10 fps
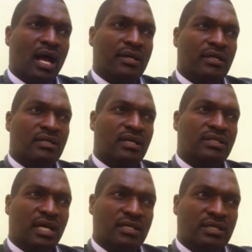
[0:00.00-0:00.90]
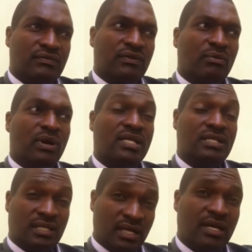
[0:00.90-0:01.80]
I think, judging from what
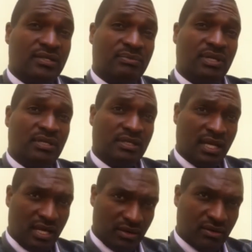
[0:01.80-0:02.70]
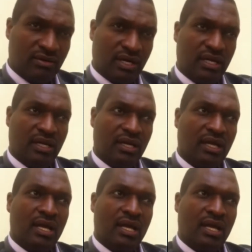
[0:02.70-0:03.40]
she has been saying already,